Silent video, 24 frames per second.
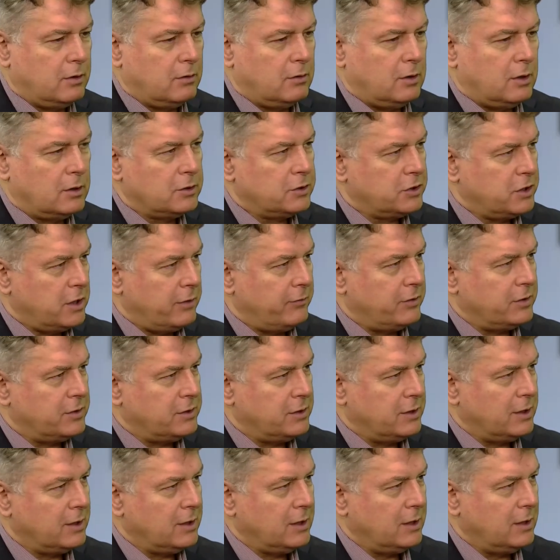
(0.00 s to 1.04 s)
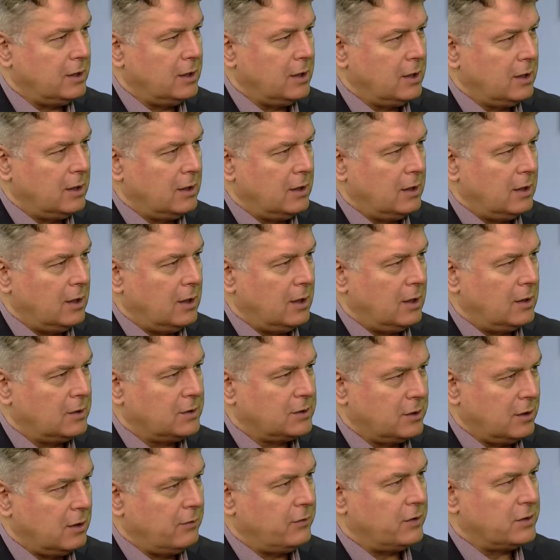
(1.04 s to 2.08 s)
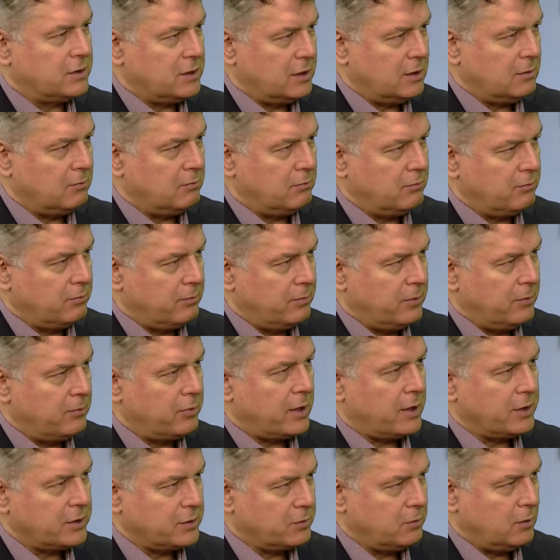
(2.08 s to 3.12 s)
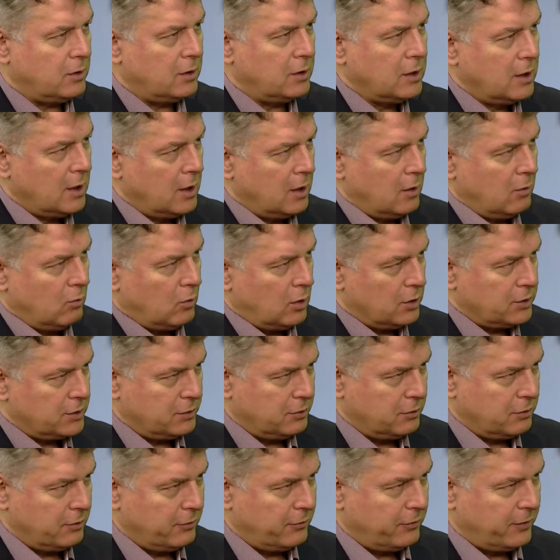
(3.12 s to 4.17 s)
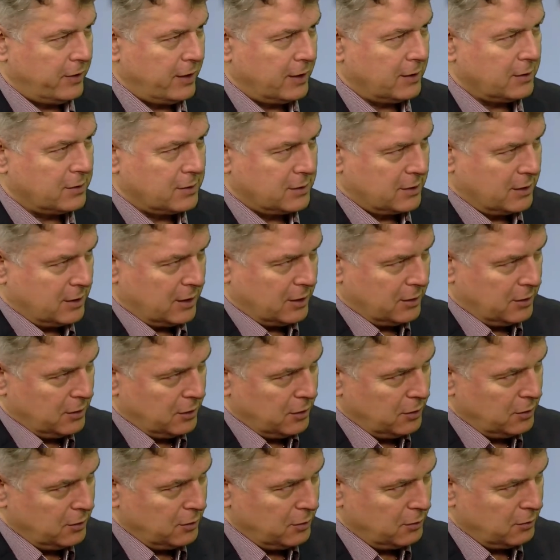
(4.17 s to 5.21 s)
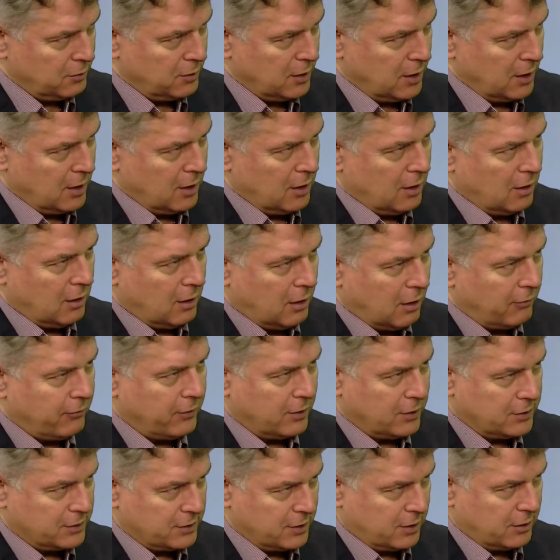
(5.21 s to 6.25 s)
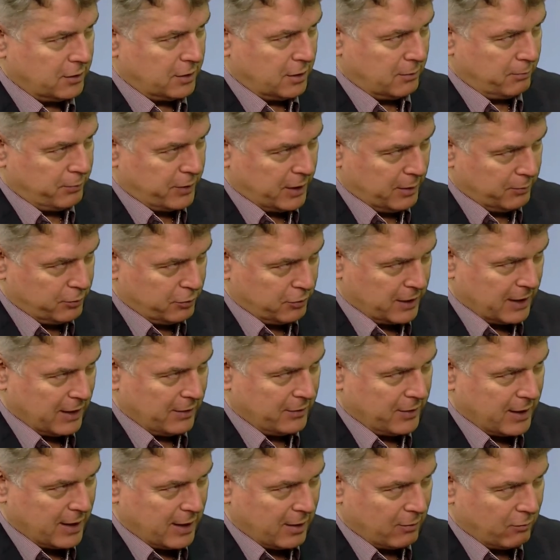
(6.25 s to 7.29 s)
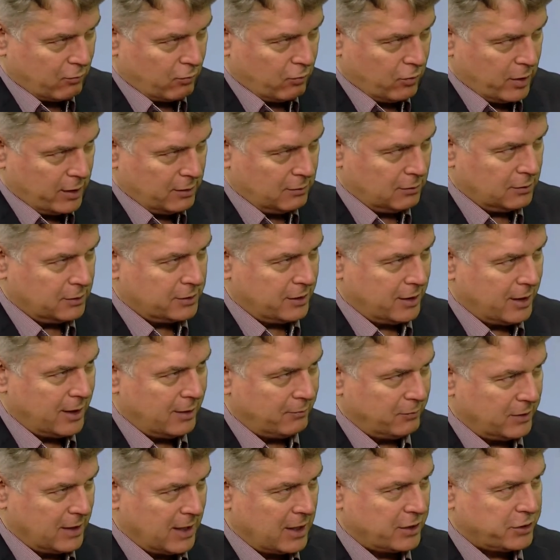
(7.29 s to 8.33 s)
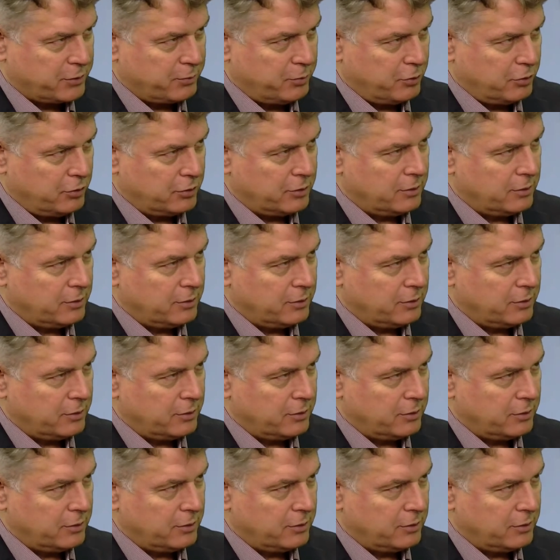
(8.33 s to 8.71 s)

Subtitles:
Longevity service embrace? What sort of things can you offer so that people get that real-time dashboard?